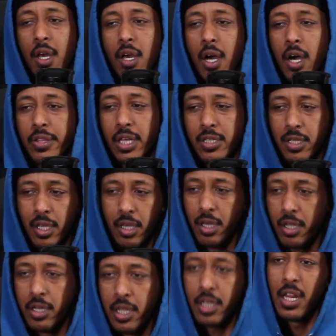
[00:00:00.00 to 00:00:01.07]
That's like
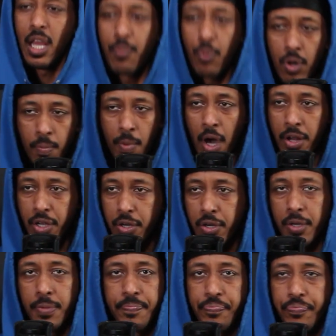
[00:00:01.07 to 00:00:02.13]
a nickname or a
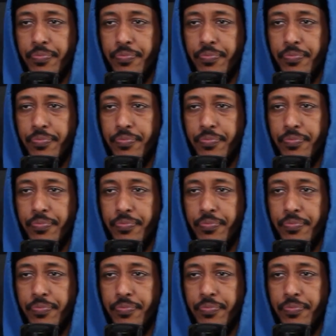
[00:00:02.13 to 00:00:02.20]
moniker.